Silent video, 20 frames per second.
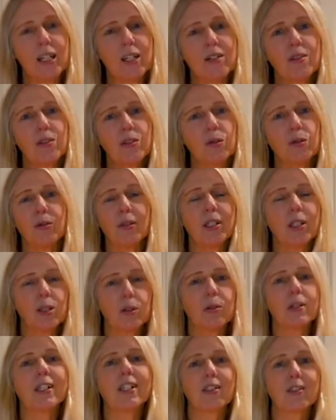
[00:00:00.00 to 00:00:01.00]
So,
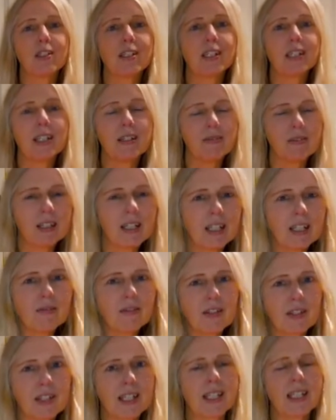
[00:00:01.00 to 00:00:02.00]
it doesn't even give
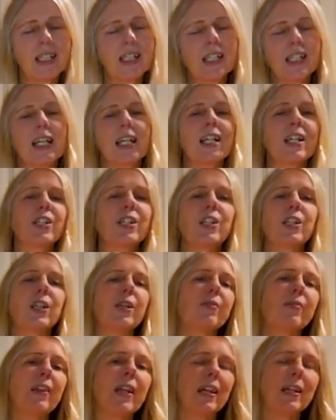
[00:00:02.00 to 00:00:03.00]
us an indication
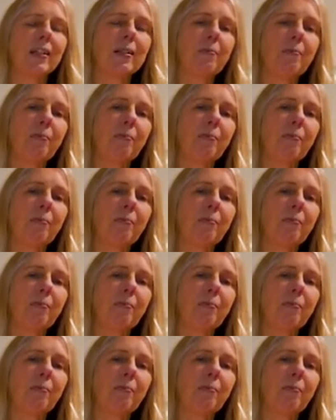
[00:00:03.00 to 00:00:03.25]
of that.